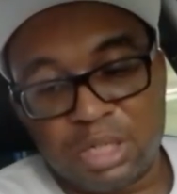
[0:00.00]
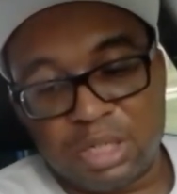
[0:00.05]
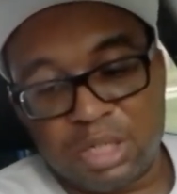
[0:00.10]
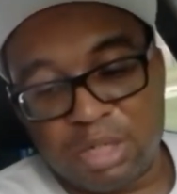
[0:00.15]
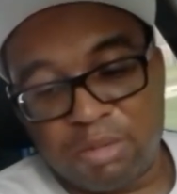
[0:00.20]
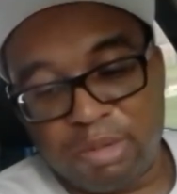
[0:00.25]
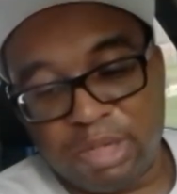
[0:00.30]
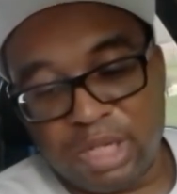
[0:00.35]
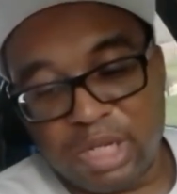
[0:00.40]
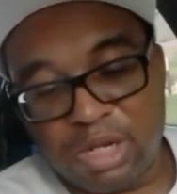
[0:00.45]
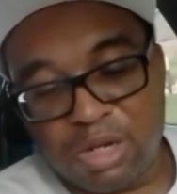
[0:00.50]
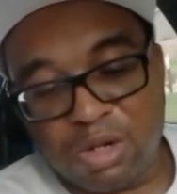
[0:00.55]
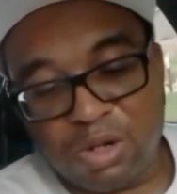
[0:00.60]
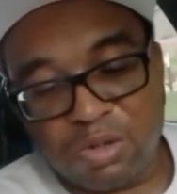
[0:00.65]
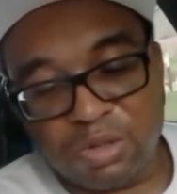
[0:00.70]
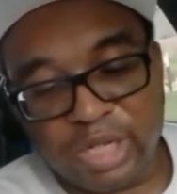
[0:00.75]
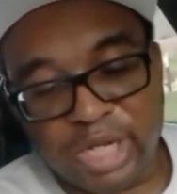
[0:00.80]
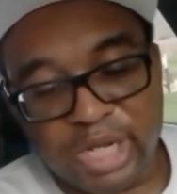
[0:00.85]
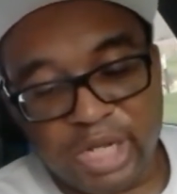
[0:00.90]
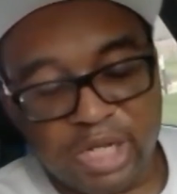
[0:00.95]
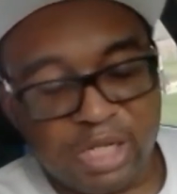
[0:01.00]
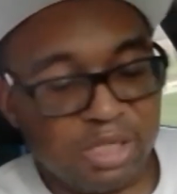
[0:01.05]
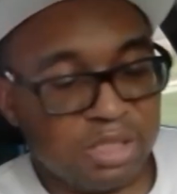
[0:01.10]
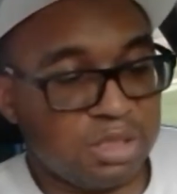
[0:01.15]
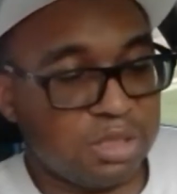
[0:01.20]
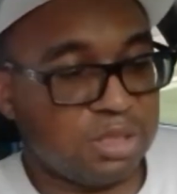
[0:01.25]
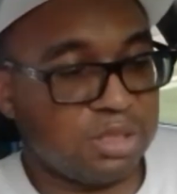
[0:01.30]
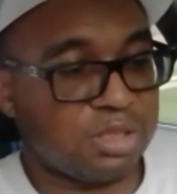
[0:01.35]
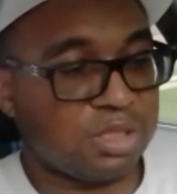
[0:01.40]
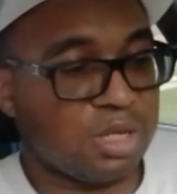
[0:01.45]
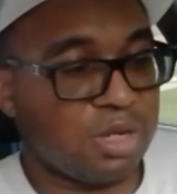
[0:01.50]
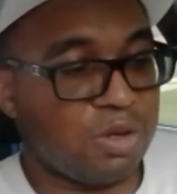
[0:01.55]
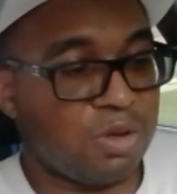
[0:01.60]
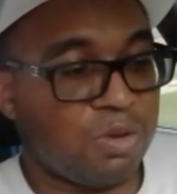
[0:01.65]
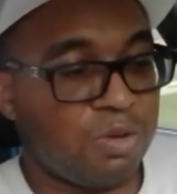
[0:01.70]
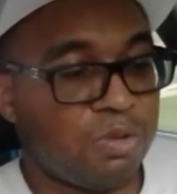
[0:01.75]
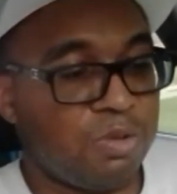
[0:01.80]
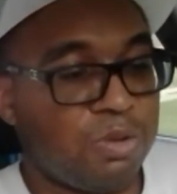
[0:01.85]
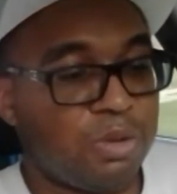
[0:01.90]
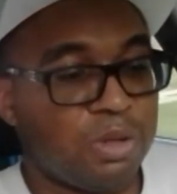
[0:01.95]
let me get on in.
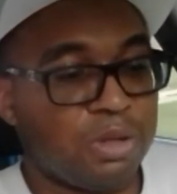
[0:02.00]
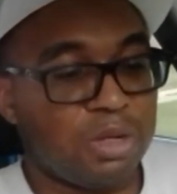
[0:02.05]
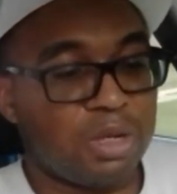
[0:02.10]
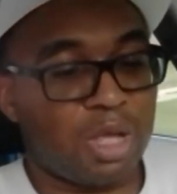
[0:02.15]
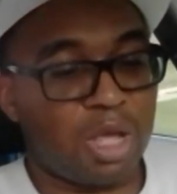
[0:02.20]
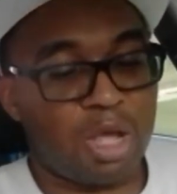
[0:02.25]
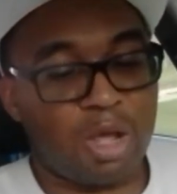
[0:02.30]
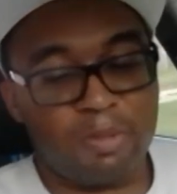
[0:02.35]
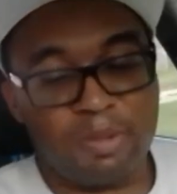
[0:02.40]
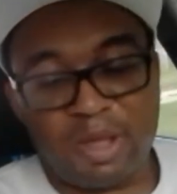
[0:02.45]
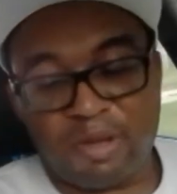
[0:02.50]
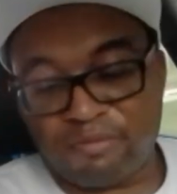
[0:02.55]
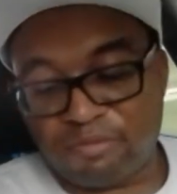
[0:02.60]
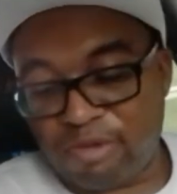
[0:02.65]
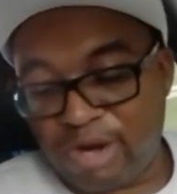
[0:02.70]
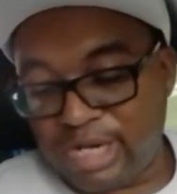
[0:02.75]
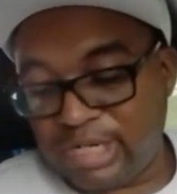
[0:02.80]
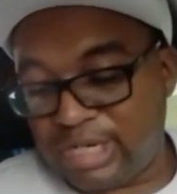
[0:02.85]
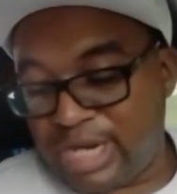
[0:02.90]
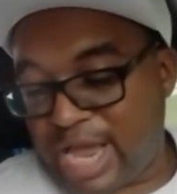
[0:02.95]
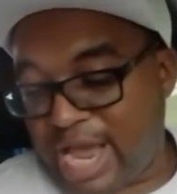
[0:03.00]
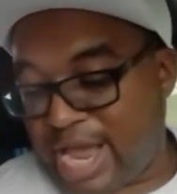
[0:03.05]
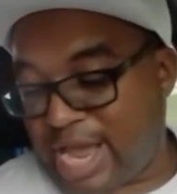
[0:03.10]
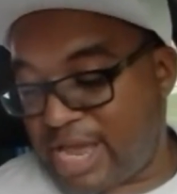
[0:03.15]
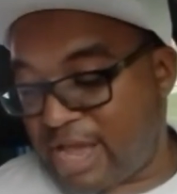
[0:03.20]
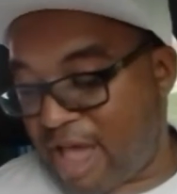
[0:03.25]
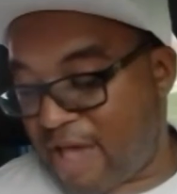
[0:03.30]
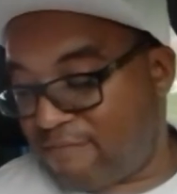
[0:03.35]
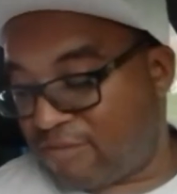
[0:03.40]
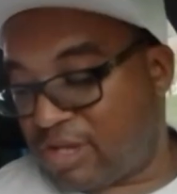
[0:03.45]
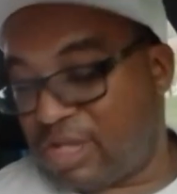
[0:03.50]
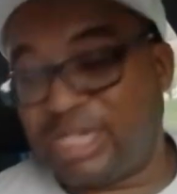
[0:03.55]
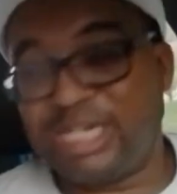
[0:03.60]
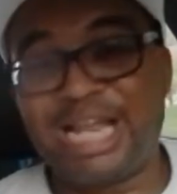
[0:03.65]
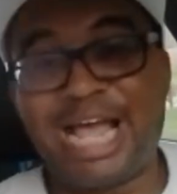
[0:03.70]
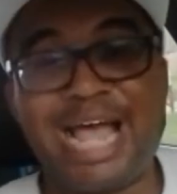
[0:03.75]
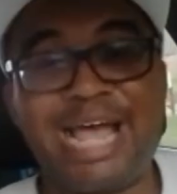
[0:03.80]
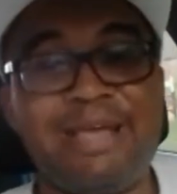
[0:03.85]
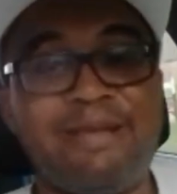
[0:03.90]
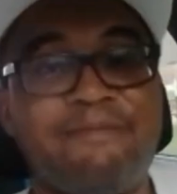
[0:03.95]
So, hope you have a great day. Have a good
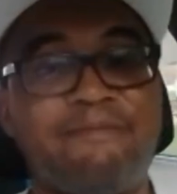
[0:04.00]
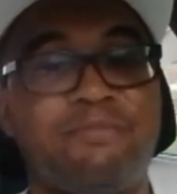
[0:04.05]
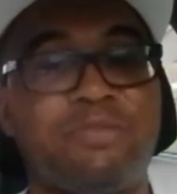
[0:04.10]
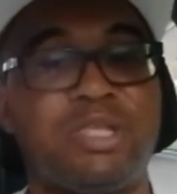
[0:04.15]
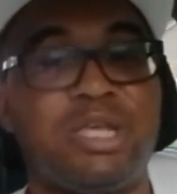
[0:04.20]
night.